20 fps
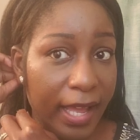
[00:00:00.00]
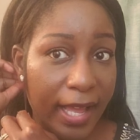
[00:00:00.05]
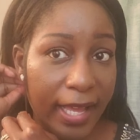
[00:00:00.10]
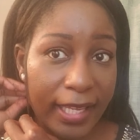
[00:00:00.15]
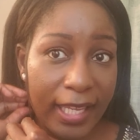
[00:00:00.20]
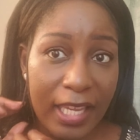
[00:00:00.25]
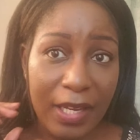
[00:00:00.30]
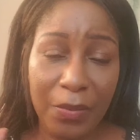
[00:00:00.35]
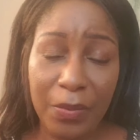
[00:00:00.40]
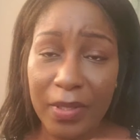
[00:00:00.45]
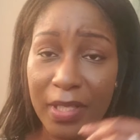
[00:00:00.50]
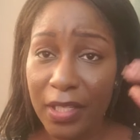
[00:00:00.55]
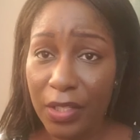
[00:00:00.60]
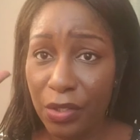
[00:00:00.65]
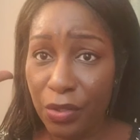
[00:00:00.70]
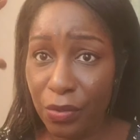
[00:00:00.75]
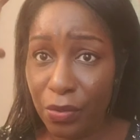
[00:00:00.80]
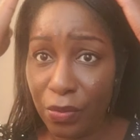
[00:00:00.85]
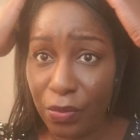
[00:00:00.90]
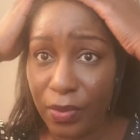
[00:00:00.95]
I can't really
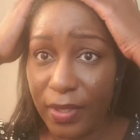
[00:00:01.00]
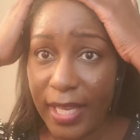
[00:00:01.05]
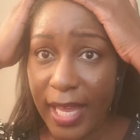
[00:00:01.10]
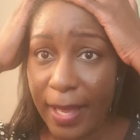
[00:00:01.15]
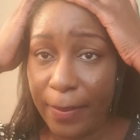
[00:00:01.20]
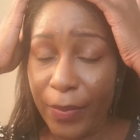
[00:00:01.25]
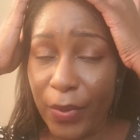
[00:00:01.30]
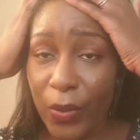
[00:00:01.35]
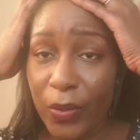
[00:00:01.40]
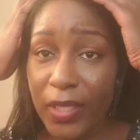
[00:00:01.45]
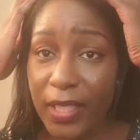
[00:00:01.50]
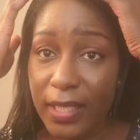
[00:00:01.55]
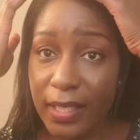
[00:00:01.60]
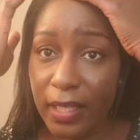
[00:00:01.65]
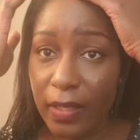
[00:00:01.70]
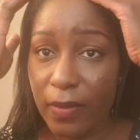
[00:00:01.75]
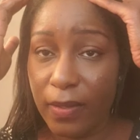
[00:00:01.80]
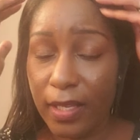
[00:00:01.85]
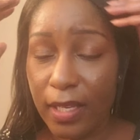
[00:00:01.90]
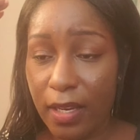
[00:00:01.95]
do tight
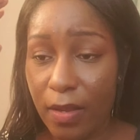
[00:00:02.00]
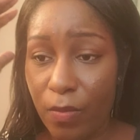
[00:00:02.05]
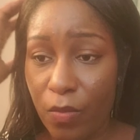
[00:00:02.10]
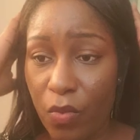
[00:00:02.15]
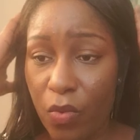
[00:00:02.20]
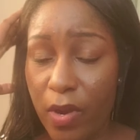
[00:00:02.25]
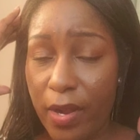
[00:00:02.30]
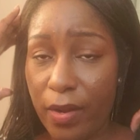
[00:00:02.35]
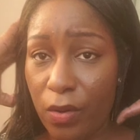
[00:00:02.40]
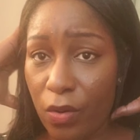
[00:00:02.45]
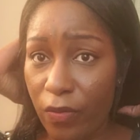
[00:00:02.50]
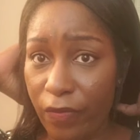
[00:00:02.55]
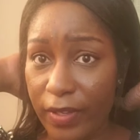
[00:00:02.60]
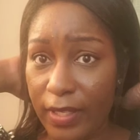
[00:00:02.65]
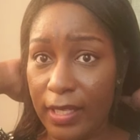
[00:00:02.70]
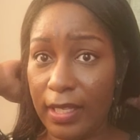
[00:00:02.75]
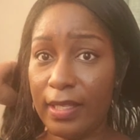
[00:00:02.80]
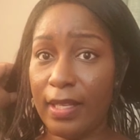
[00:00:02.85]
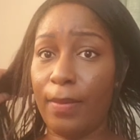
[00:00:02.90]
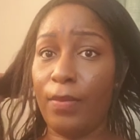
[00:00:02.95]
ponytails anymore. I don't know if
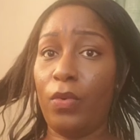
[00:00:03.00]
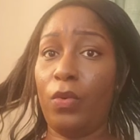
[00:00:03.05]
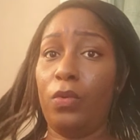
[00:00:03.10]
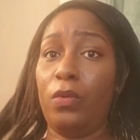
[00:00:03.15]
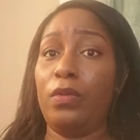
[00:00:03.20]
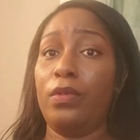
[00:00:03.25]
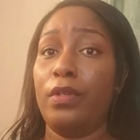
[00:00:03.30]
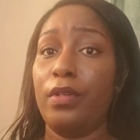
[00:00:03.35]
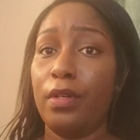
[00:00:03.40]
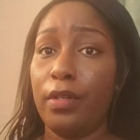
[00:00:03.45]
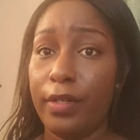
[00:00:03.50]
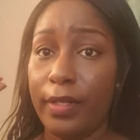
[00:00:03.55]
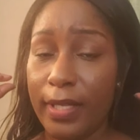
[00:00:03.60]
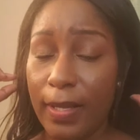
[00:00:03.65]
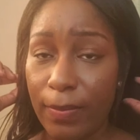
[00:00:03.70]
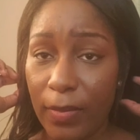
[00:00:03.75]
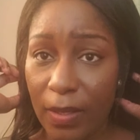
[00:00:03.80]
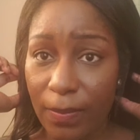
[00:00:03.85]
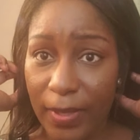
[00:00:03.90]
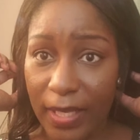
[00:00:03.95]
it's because I'm older or
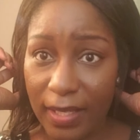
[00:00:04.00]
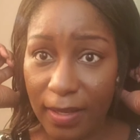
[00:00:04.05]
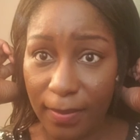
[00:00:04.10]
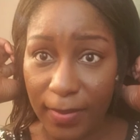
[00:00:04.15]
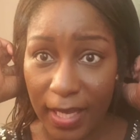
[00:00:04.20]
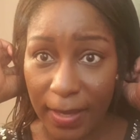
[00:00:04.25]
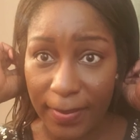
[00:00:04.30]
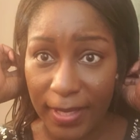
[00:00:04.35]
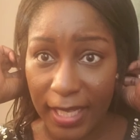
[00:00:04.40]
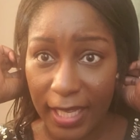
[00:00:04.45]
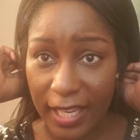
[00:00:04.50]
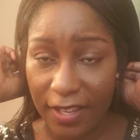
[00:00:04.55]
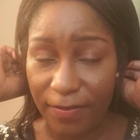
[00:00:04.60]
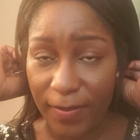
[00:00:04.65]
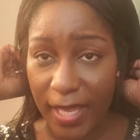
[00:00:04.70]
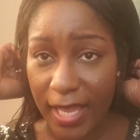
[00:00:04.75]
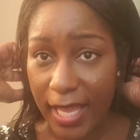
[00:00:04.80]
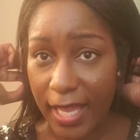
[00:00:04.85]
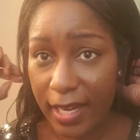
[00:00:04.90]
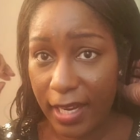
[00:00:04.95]
something, but sometimes they give
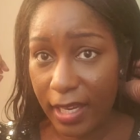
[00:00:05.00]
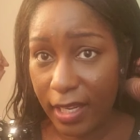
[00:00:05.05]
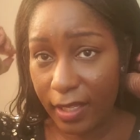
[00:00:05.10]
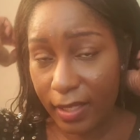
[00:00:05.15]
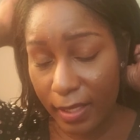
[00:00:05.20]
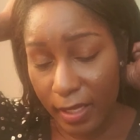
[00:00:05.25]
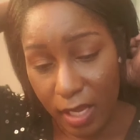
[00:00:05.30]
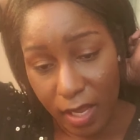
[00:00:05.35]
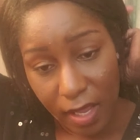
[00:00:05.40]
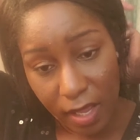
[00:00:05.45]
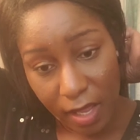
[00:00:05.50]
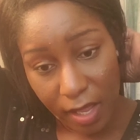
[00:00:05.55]
me headaches.